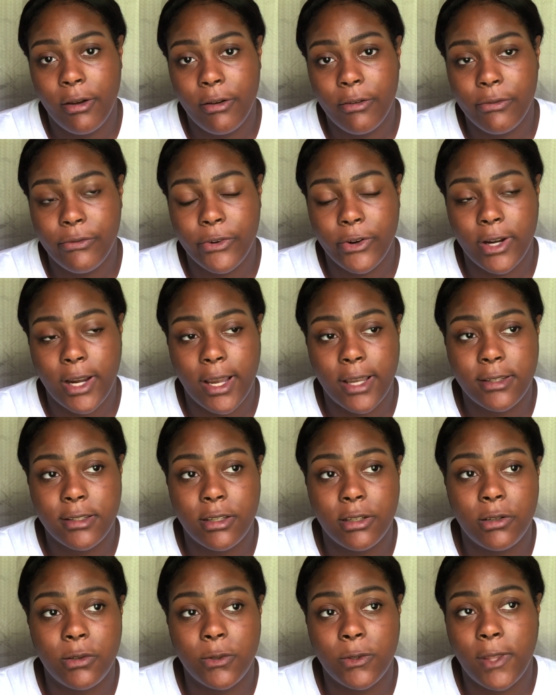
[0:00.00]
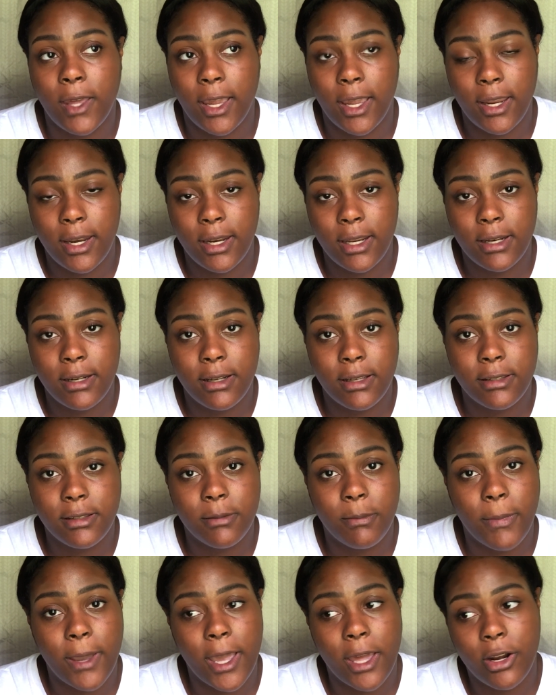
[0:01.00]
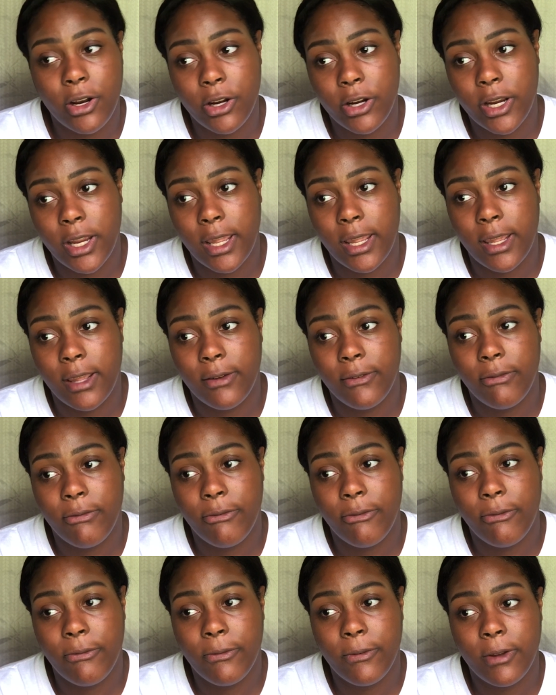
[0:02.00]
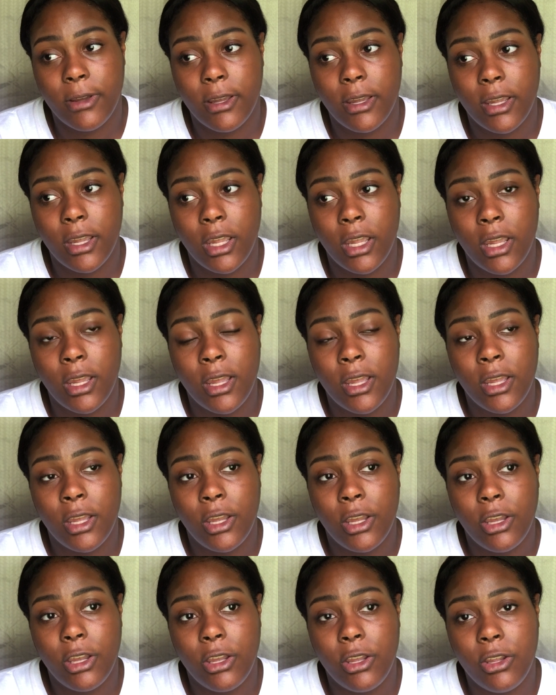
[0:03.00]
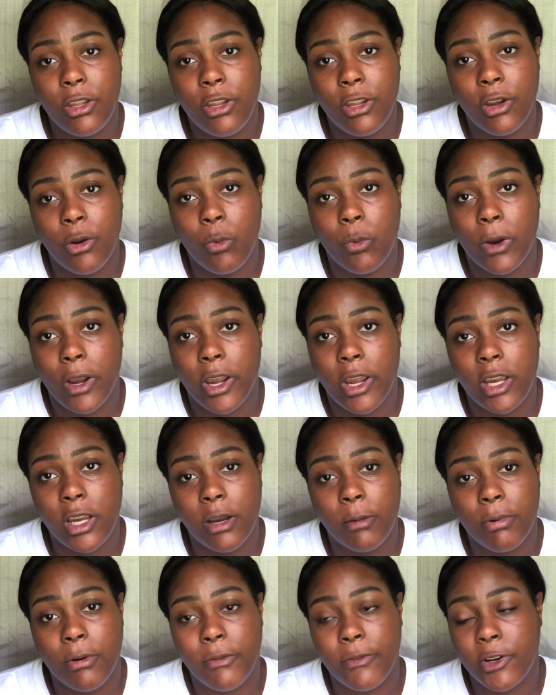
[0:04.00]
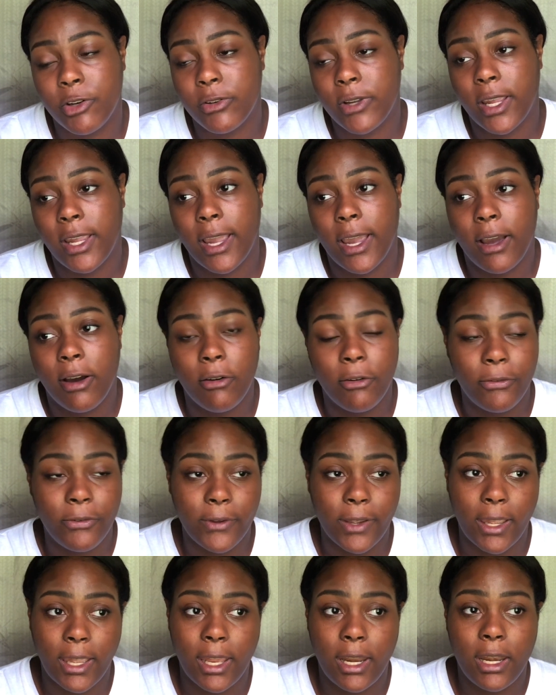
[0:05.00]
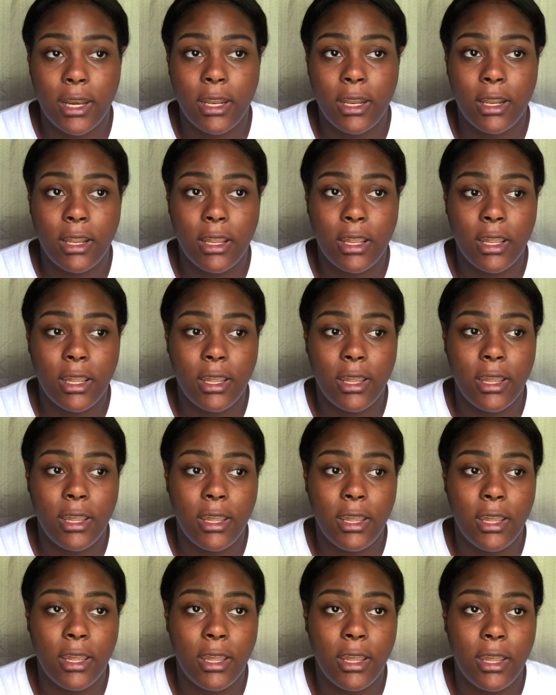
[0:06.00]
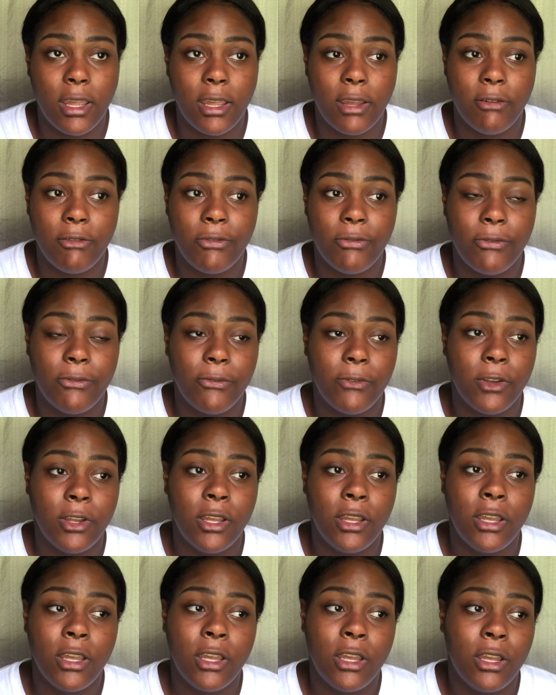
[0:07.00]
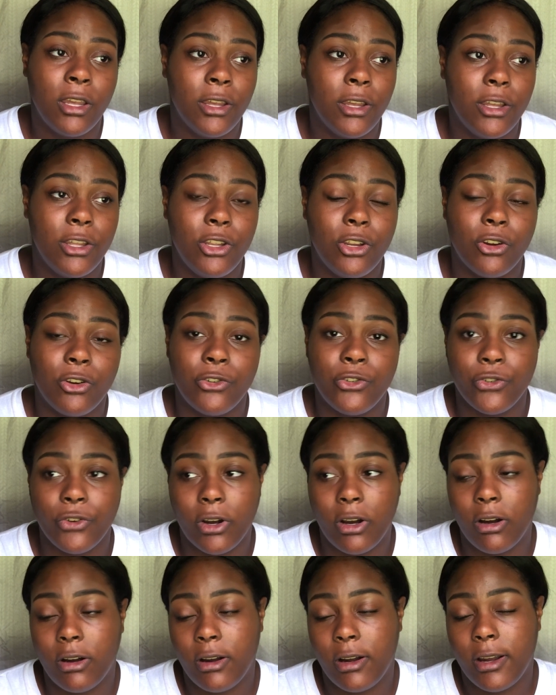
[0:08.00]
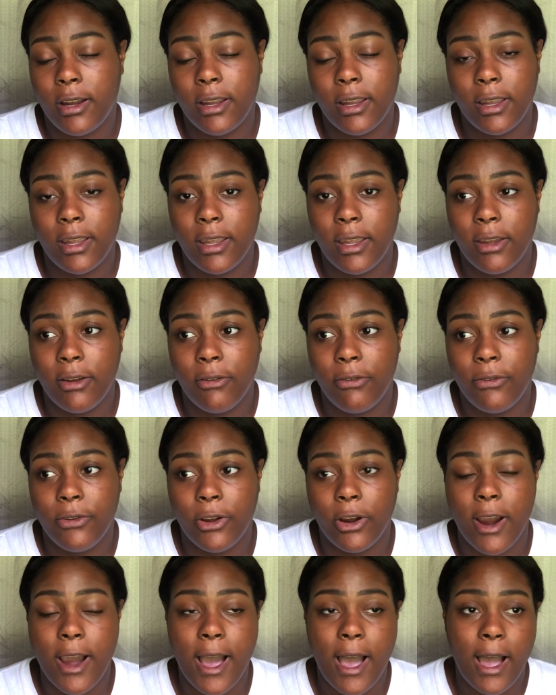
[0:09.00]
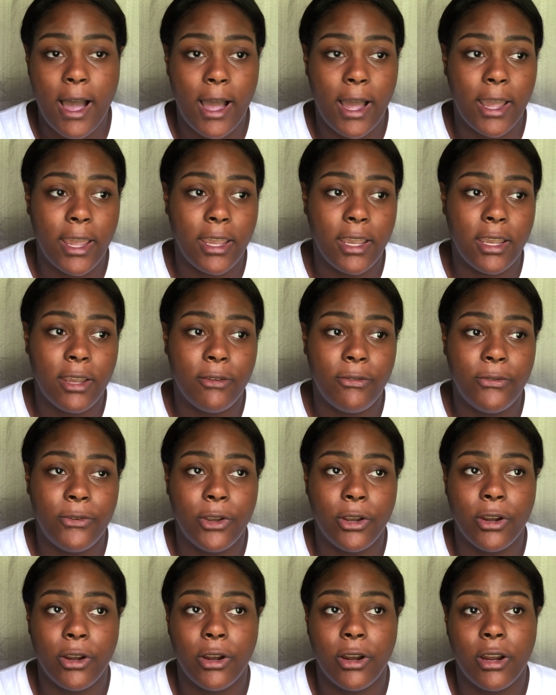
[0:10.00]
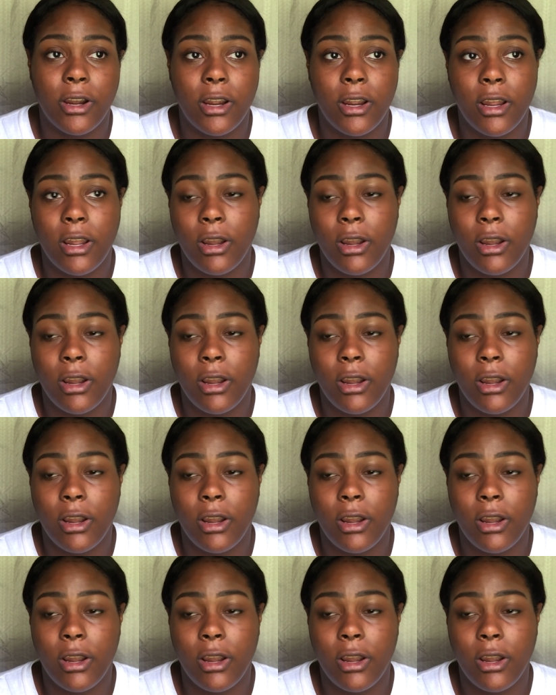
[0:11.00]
for guys to do that. It doesn't matter if you're wearing a provoking outfit, if you're drunk, if you're high, if you're